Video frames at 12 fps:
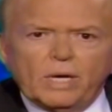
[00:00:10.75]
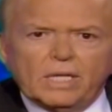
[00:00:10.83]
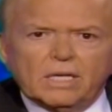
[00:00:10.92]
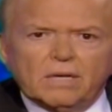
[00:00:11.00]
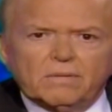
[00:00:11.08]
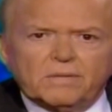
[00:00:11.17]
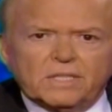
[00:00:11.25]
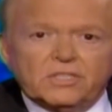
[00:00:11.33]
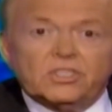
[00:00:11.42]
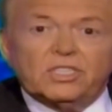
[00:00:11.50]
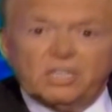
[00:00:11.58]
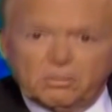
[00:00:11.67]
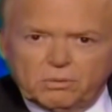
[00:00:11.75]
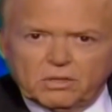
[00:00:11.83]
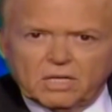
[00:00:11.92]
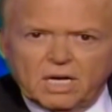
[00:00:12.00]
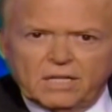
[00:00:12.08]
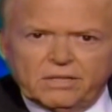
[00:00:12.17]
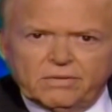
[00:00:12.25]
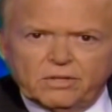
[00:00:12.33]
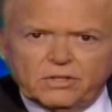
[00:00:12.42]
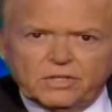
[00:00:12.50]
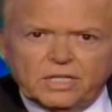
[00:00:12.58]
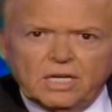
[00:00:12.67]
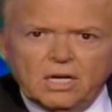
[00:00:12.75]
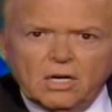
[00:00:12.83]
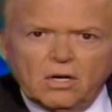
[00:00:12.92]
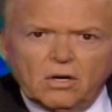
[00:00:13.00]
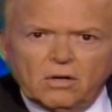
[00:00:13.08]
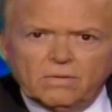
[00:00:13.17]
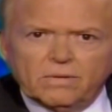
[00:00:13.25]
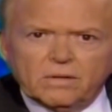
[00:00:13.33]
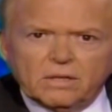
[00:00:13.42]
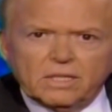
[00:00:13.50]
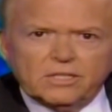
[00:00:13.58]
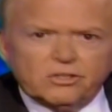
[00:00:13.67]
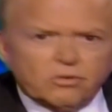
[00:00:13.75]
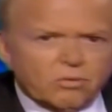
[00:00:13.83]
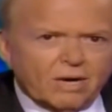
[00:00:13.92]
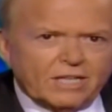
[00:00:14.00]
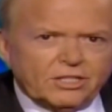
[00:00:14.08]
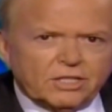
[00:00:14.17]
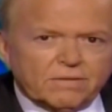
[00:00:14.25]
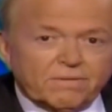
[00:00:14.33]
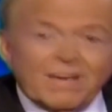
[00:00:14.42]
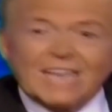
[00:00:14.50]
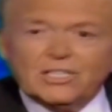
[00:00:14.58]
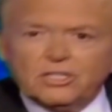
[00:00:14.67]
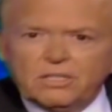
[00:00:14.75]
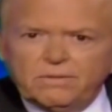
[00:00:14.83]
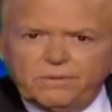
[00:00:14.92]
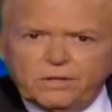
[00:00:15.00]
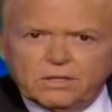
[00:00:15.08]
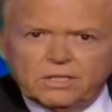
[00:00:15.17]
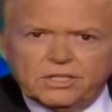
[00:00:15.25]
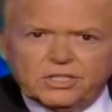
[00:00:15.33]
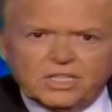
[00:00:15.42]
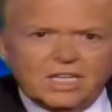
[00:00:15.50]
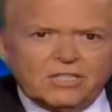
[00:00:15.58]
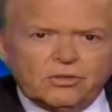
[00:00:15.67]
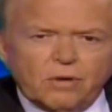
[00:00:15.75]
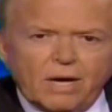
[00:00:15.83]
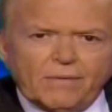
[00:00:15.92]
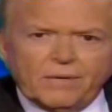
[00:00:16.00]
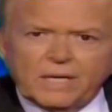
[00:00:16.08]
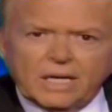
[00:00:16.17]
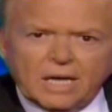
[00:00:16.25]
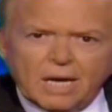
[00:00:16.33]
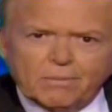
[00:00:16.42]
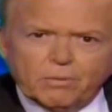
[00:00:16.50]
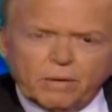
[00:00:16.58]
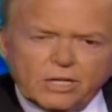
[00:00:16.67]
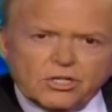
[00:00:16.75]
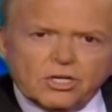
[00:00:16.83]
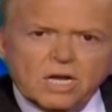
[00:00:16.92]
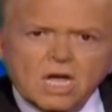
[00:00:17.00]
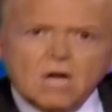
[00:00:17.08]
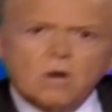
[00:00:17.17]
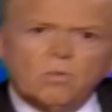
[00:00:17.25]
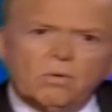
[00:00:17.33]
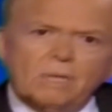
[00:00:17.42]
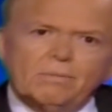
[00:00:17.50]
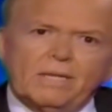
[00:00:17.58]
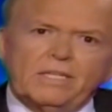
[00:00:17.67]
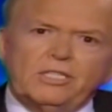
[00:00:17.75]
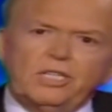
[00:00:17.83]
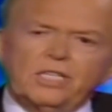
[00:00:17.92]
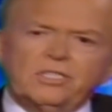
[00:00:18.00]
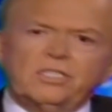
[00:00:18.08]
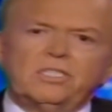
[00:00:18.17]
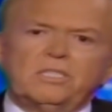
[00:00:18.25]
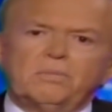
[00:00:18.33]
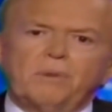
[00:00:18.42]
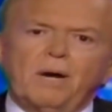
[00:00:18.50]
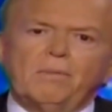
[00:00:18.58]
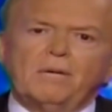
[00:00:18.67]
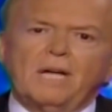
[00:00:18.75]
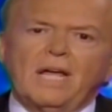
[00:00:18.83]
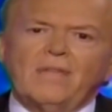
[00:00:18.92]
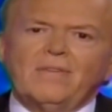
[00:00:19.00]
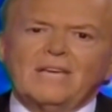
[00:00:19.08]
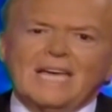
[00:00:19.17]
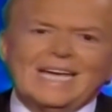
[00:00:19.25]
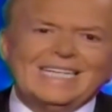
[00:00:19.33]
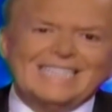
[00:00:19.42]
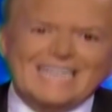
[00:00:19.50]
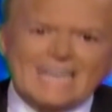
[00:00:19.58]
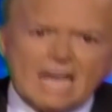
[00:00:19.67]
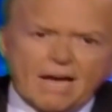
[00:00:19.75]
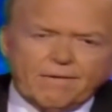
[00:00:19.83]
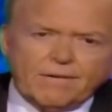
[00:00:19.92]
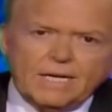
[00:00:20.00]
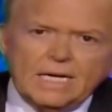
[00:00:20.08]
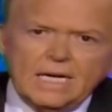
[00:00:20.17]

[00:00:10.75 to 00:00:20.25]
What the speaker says: the wake of considerable controversy over a tragic, fast and furious gun trafficking operation run by the Justice Department and the ATF.